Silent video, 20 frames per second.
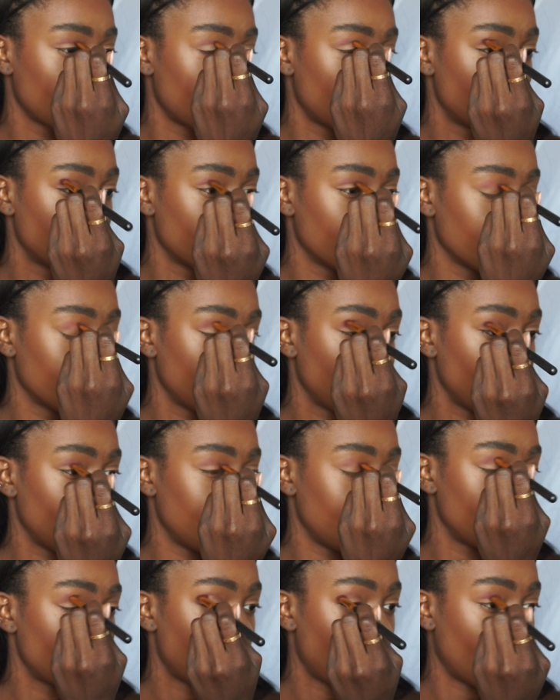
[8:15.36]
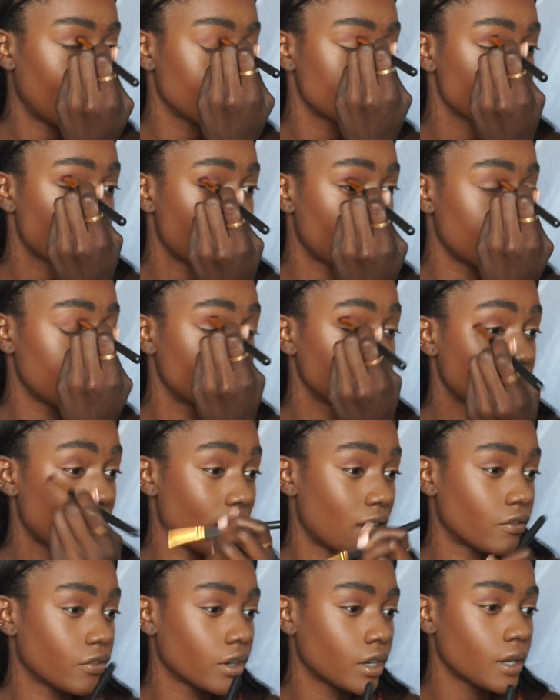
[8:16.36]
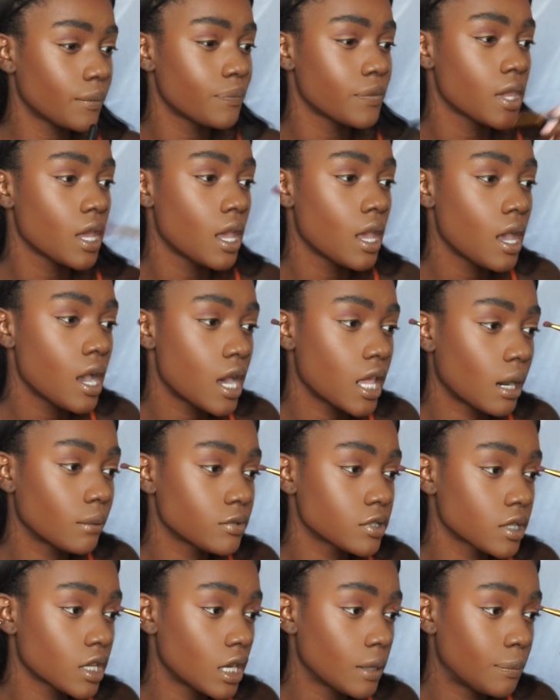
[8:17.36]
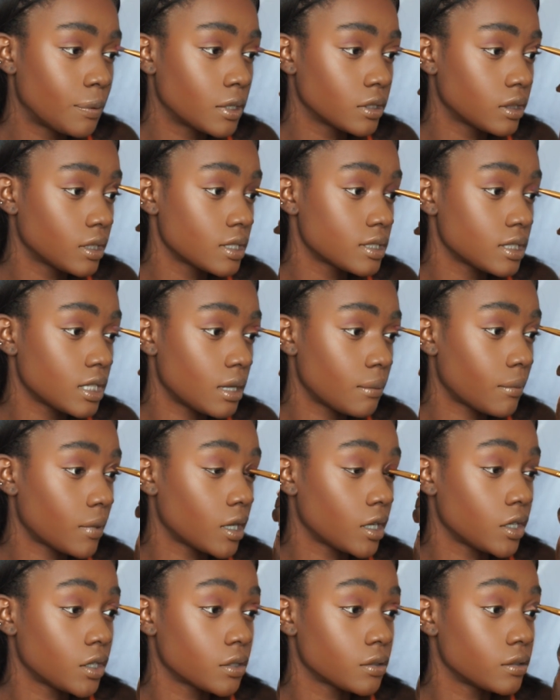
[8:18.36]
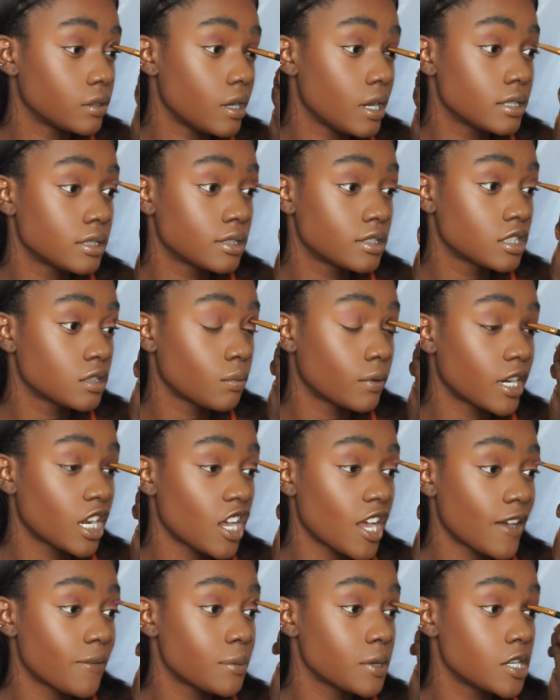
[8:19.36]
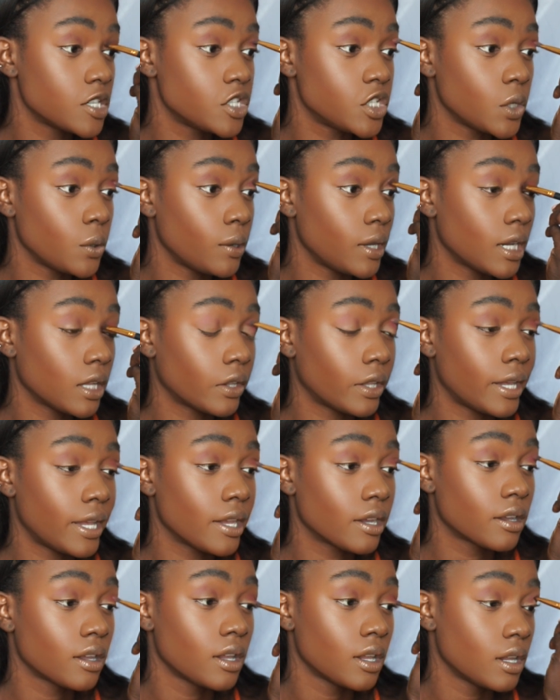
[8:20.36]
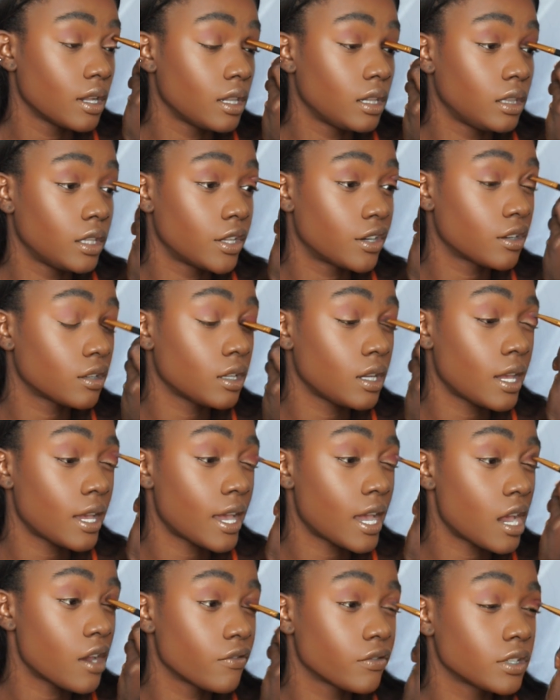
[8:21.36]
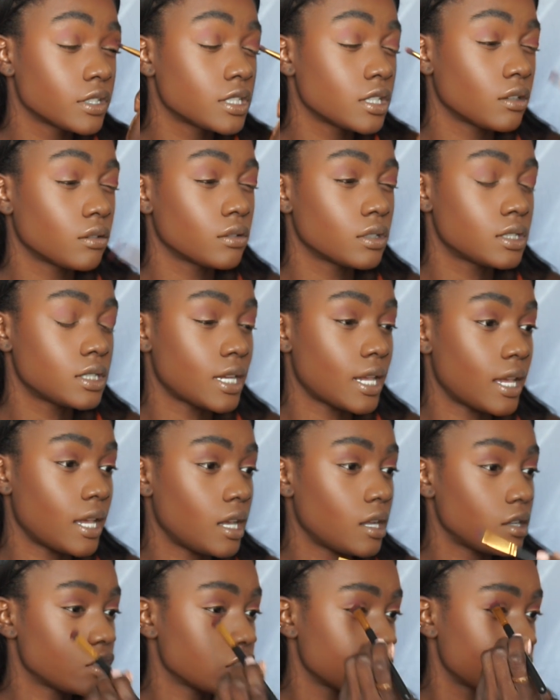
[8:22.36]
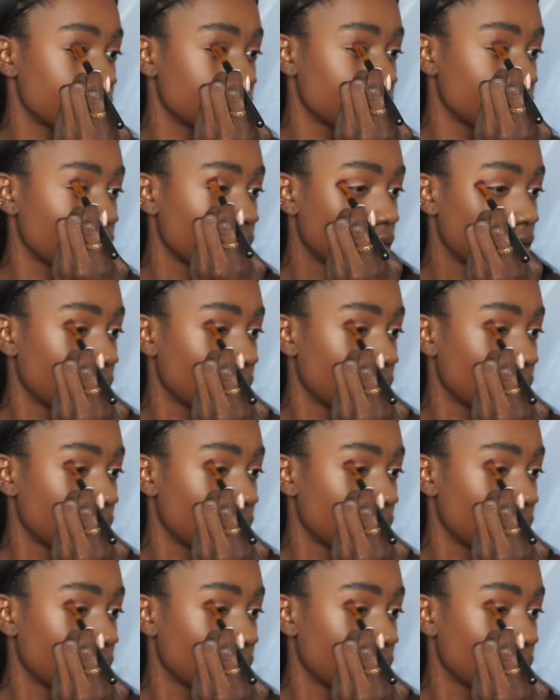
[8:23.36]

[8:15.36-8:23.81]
underrated eyeshadows ever. And I'm just gonna put this in my crease. This is what I have been doing like literally every single day, just